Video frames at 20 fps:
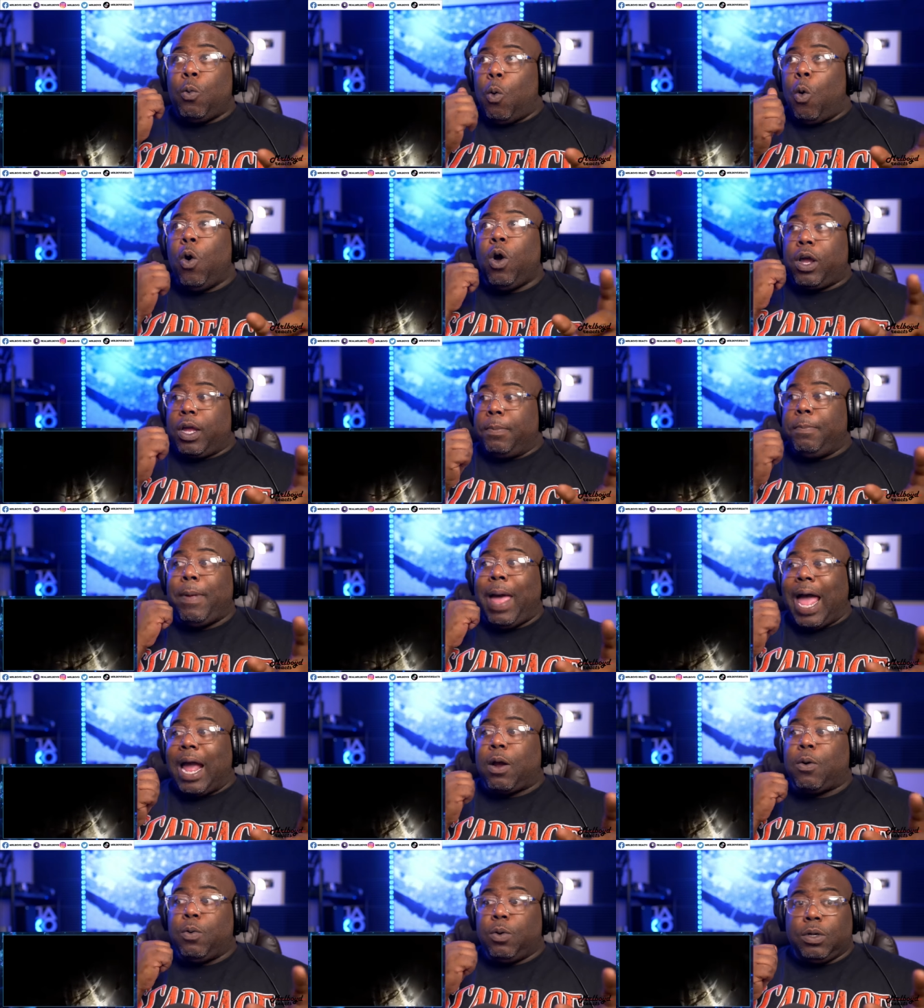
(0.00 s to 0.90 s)
walking
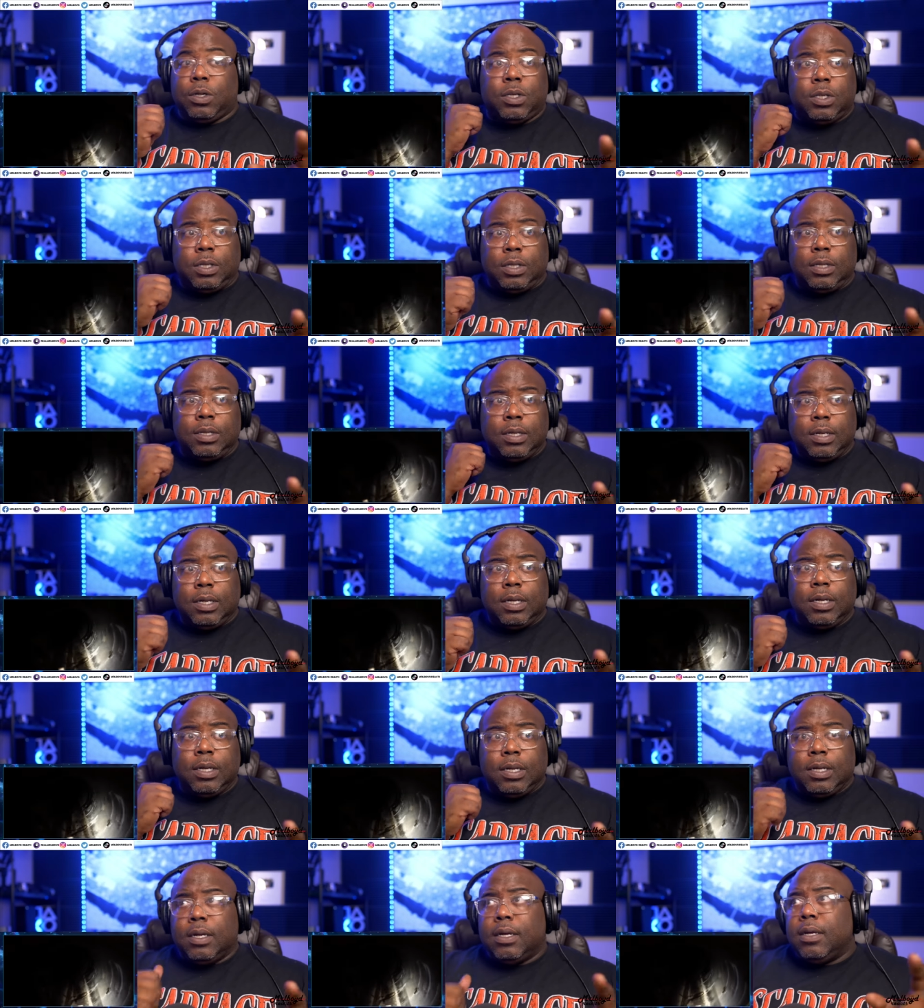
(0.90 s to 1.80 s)
backwards,
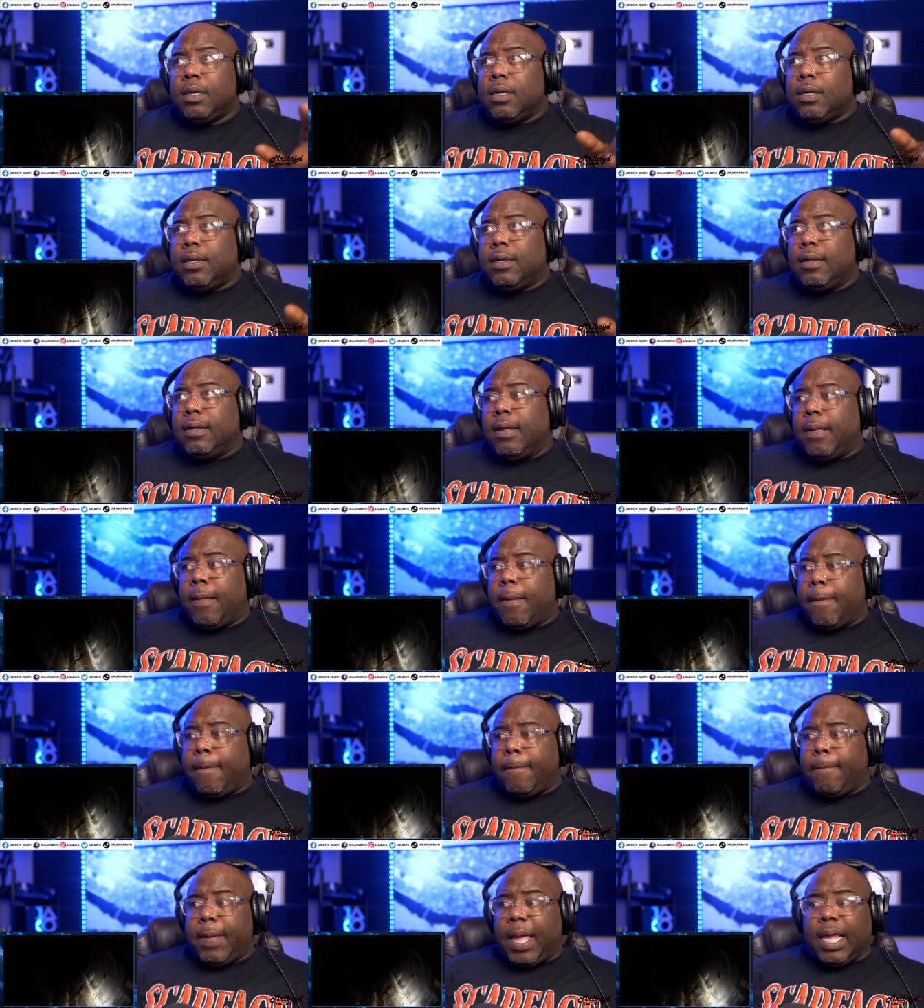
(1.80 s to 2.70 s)

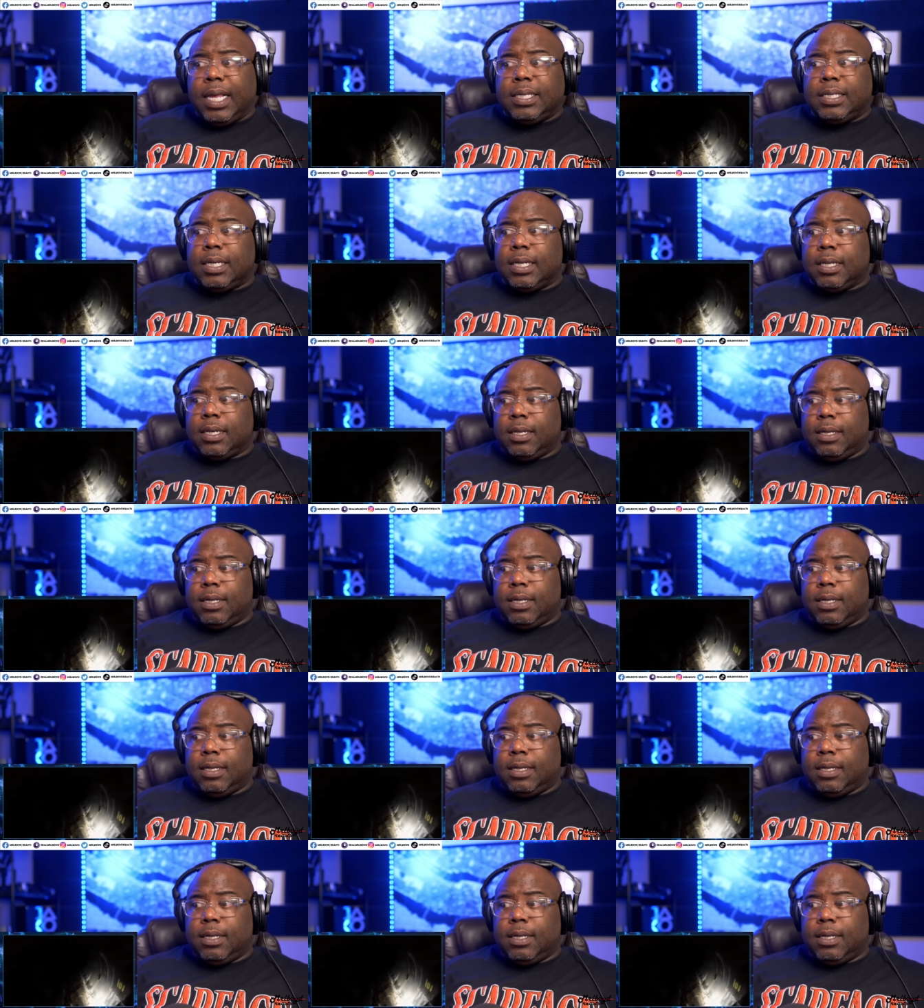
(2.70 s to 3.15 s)
basically.